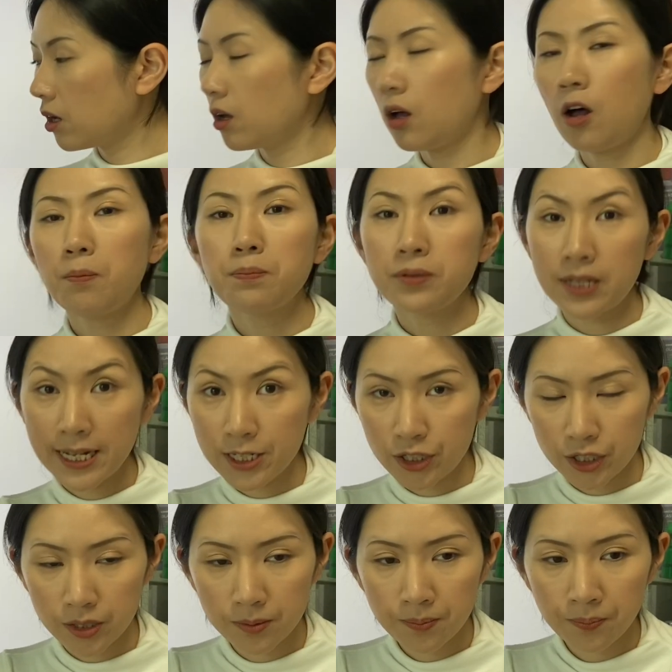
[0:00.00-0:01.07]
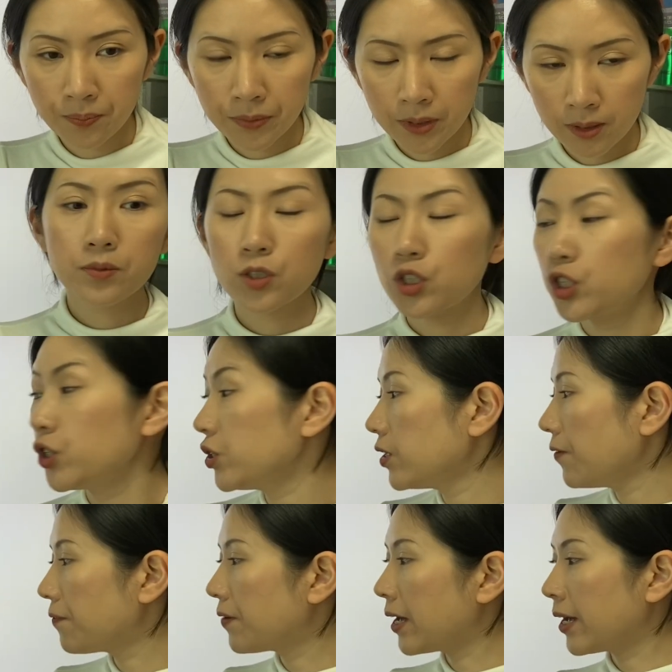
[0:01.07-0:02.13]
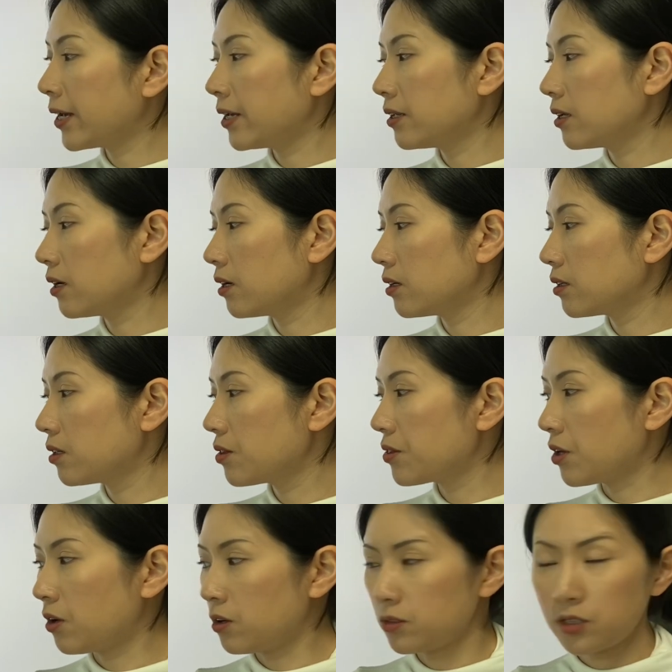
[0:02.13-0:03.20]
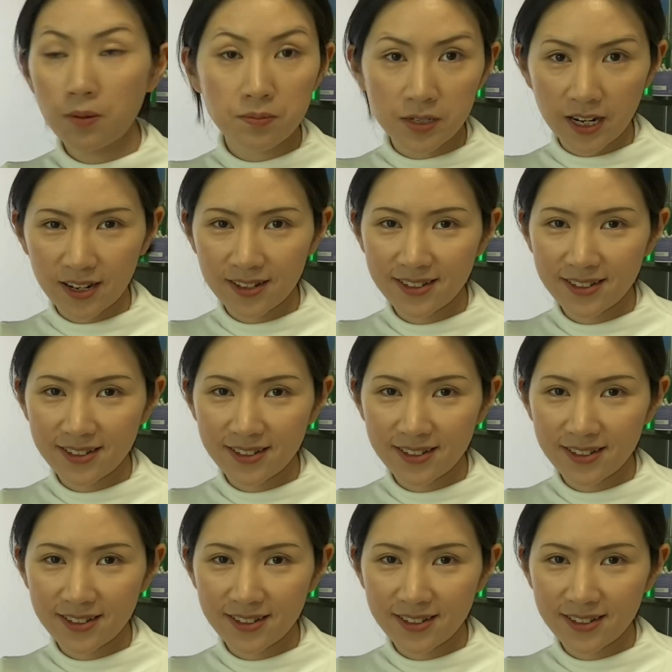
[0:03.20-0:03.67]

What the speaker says: a pleasure to define the subject.